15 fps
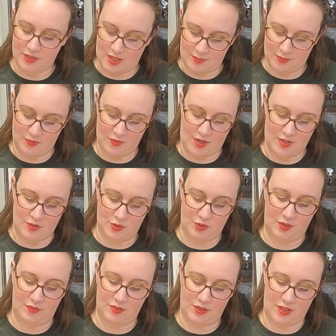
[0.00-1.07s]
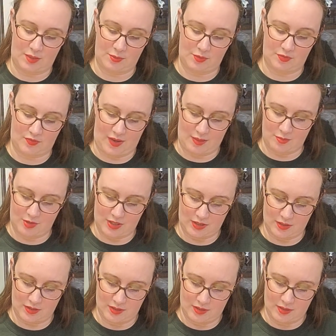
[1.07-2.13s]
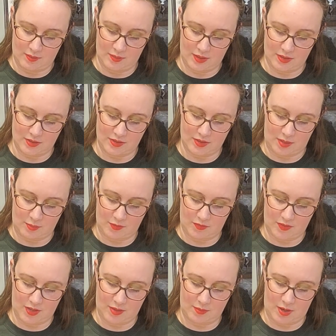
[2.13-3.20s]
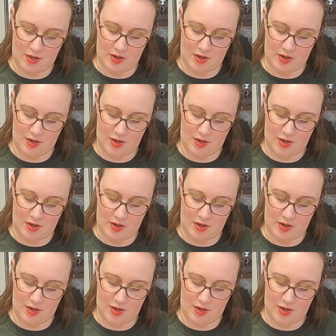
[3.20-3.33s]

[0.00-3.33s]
of thread or a different type of fabric, because some of them